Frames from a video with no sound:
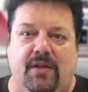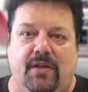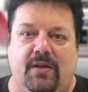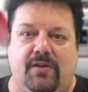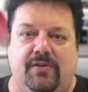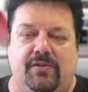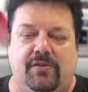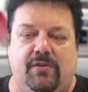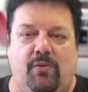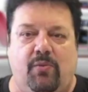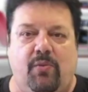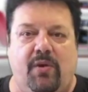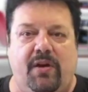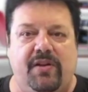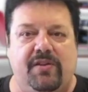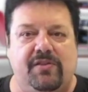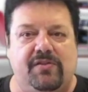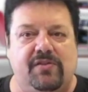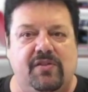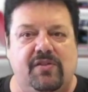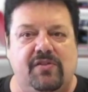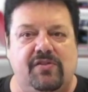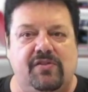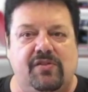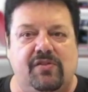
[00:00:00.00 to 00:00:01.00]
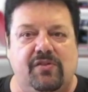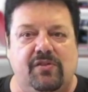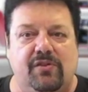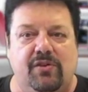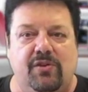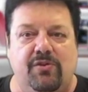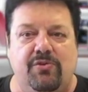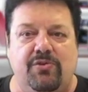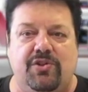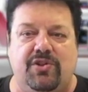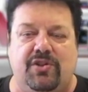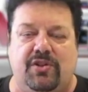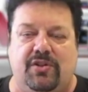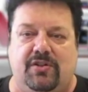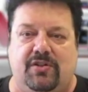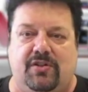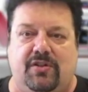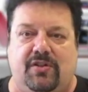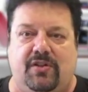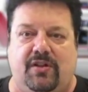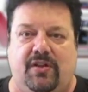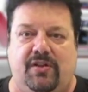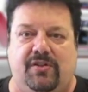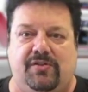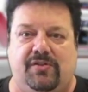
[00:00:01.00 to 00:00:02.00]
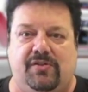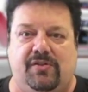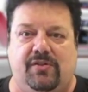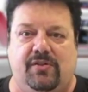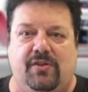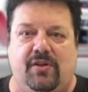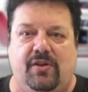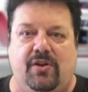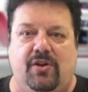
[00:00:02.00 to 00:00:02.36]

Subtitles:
So what is the solution to this?